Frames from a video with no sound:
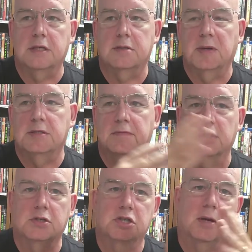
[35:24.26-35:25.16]
expensive to
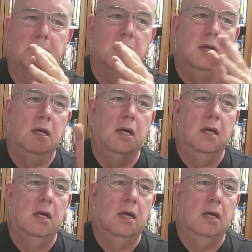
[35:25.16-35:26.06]
ship
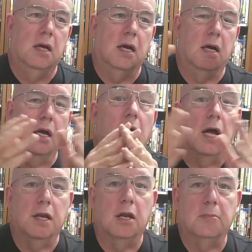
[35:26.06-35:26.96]

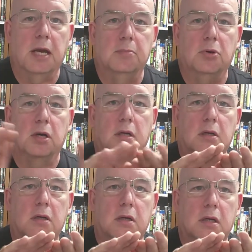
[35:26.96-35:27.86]
an unmade book
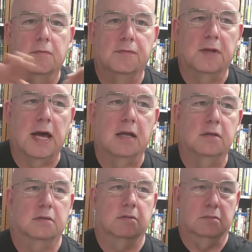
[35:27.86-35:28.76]
in flat,
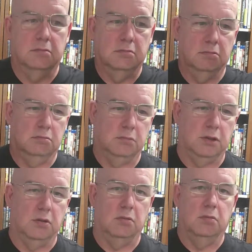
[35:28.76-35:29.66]
you
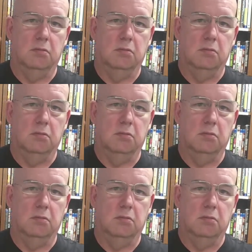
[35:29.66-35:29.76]
know,